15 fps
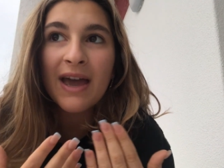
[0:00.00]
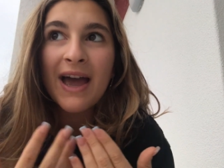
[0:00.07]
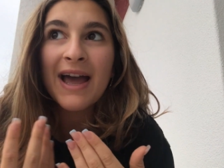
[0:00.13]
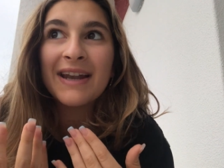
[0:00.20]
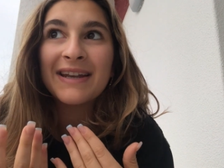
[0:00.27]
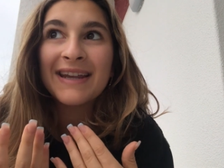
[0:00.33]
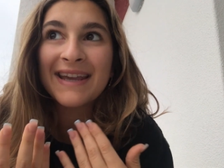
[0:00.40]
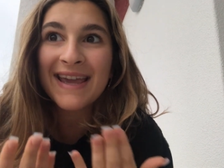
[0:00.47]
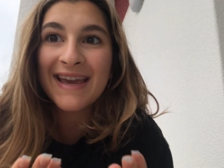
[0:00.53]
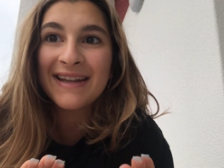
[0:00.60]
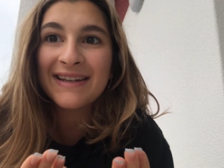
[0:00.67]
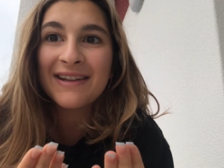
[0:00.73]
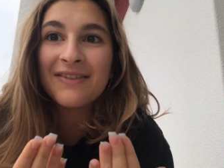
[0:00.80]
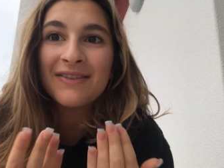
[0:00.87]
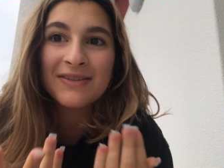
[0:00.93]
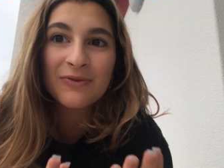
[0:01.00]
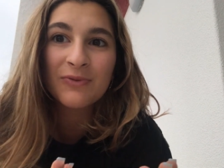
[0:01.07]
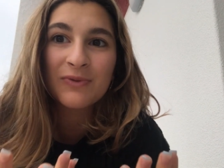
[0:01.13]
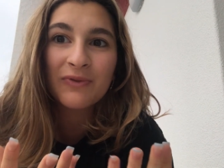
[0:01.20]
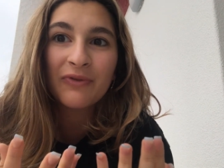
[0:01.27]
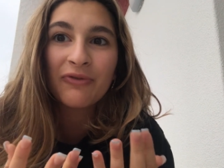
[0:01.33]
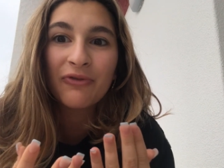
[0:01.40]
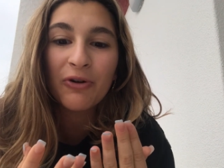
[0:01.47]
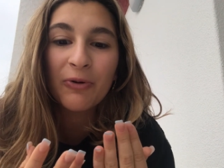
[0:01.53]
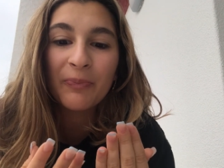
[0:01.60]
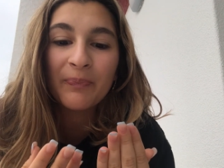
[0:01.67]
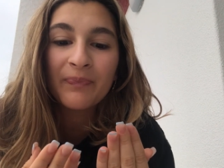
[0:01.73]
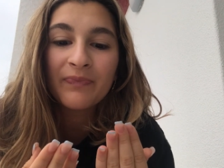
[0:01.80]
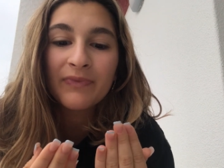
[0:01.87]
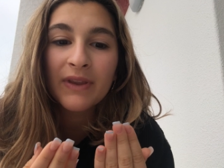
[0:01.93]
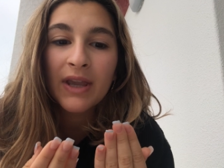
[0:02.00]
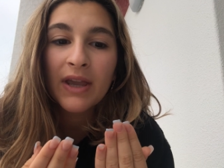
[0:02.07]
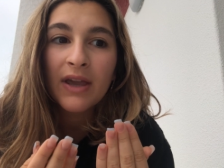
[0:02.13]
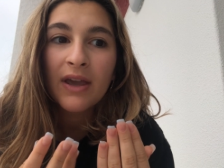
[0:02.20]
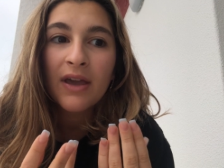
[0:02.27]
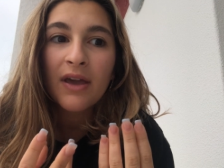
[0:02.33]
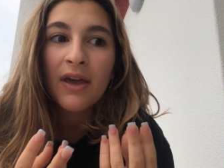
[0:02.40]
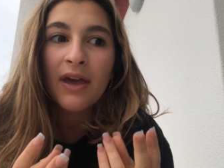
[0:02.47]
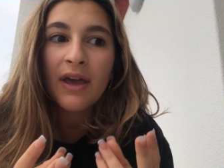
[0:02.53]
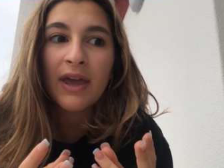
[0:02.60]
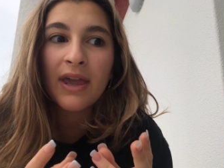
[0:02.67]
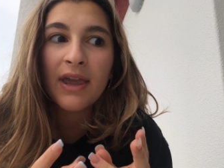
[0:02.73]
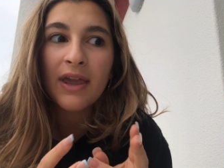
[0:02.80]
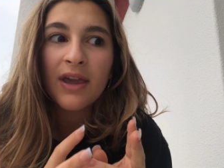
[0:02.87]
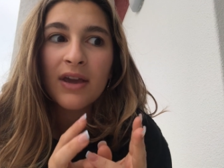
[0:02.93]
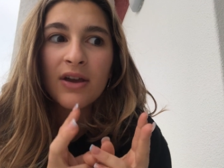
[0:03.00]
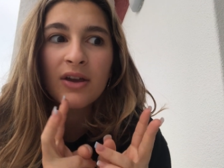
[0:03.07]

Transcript: And again, this wasn't from a